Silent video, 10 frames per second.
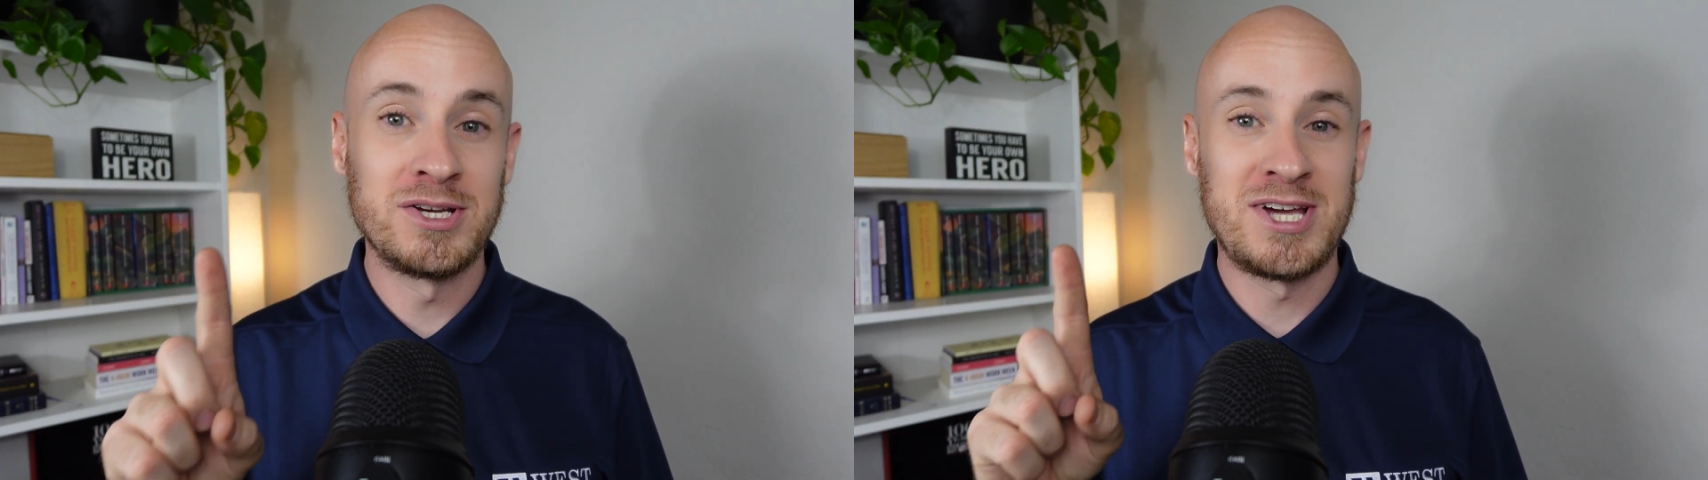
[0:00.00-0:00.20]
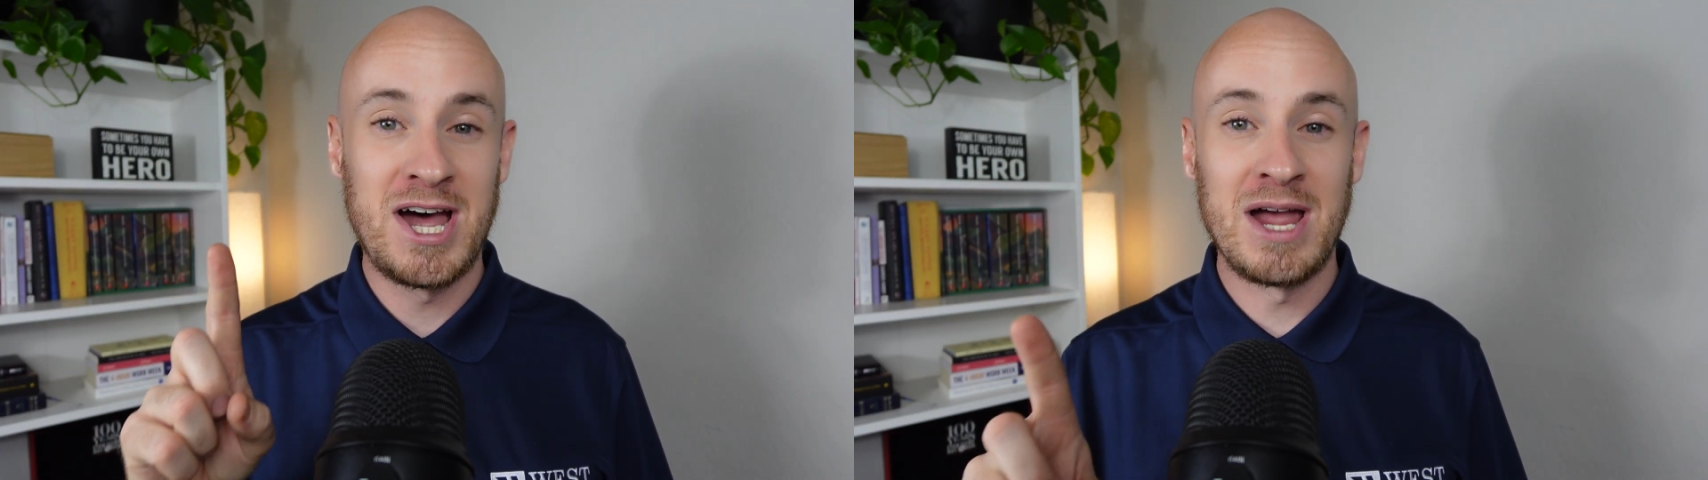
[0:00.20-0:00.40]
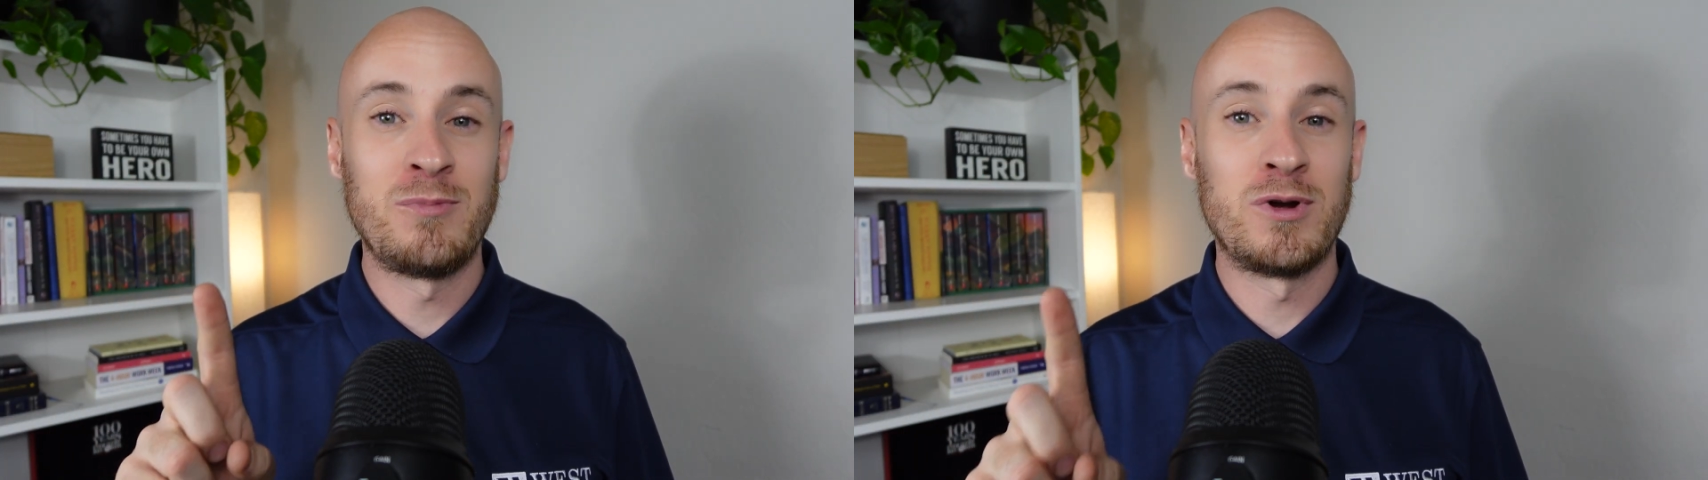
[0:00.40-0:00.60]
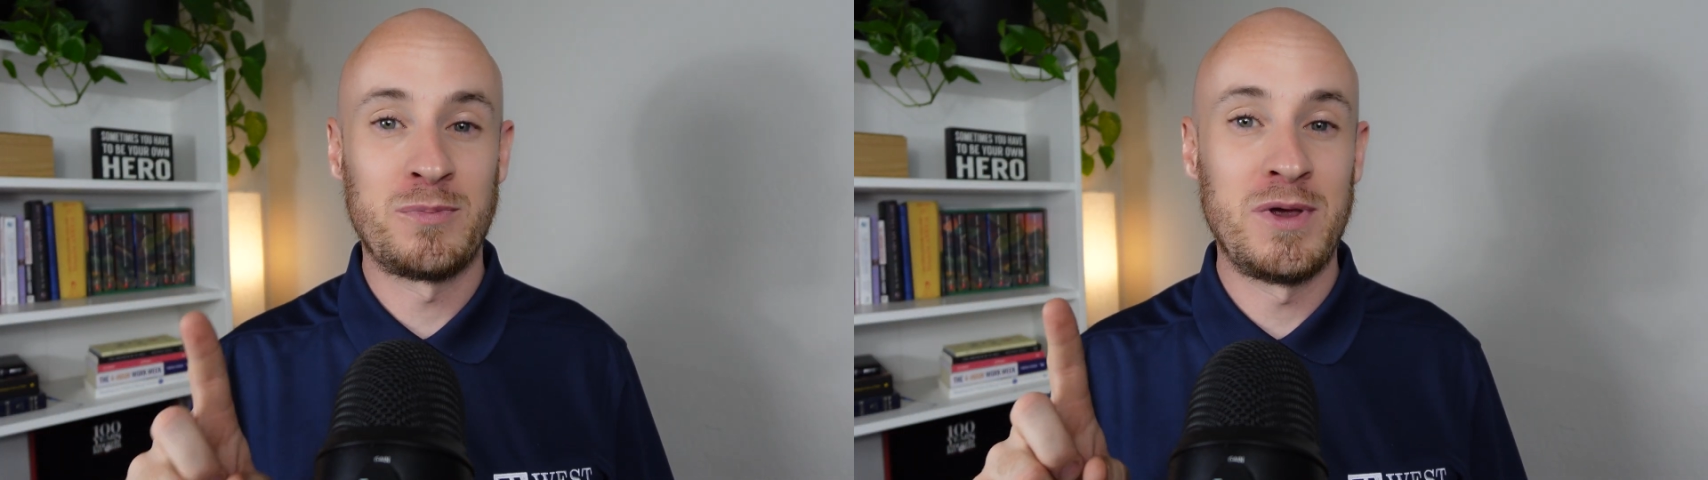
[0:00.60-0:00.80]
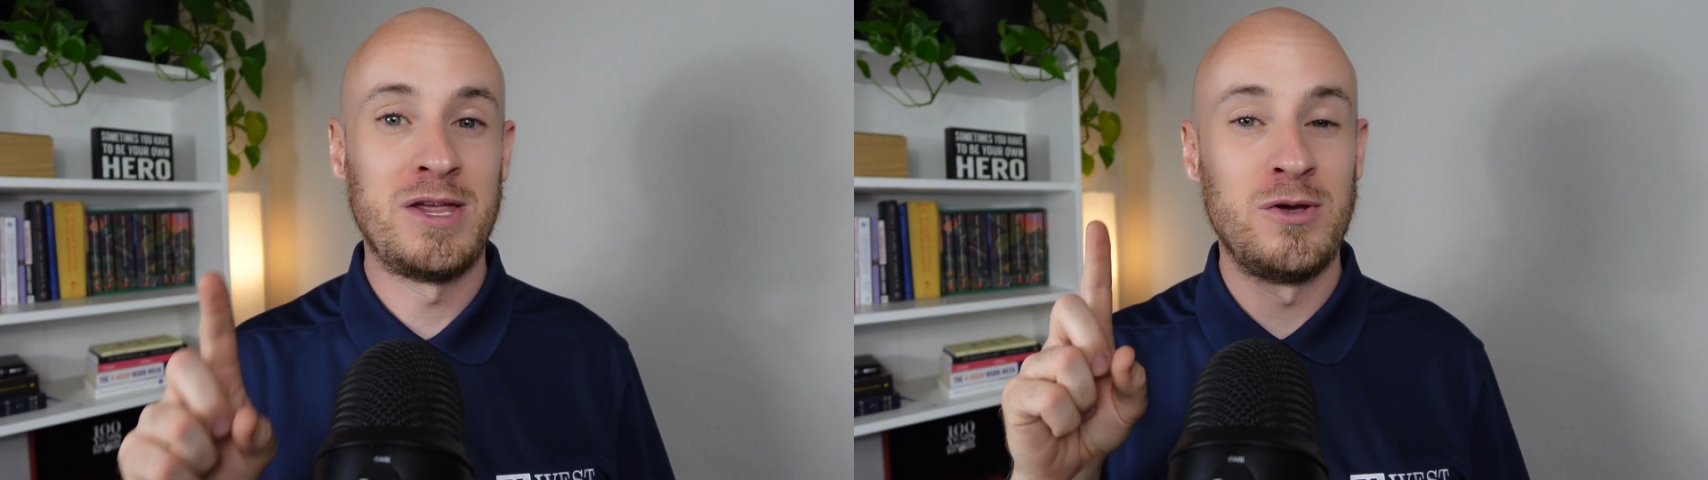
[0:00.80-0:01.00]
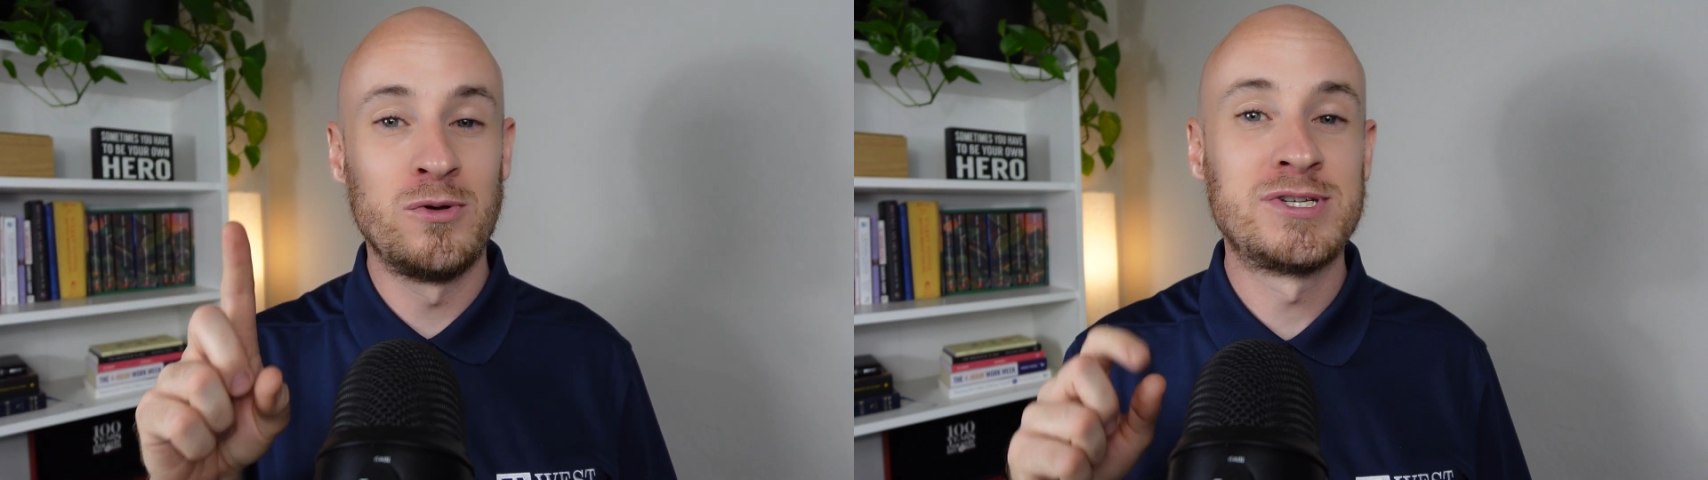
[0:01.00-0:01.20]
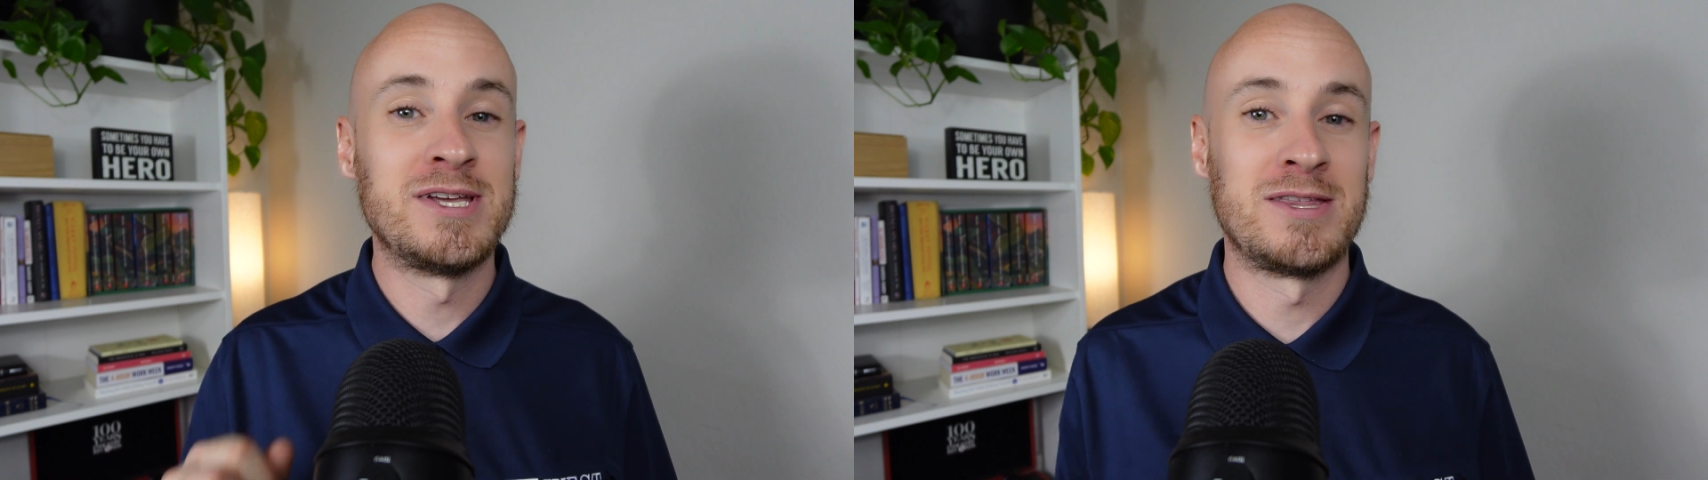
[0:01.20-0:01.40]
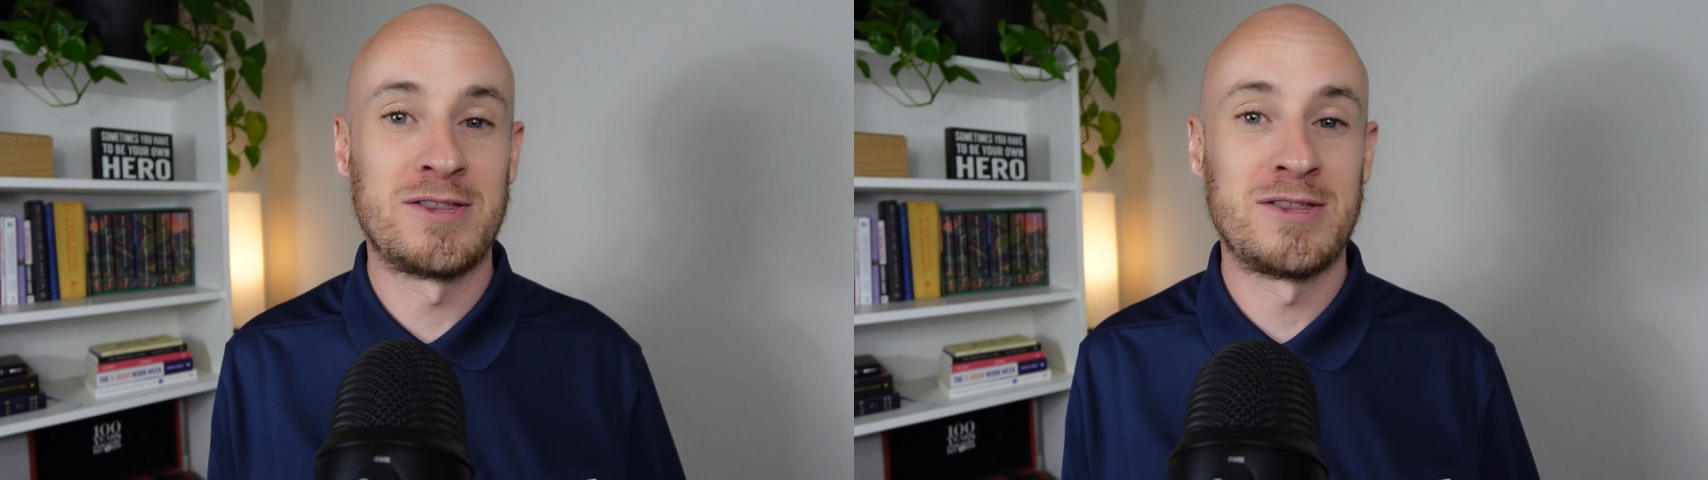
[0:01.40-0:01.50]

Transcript: time with me using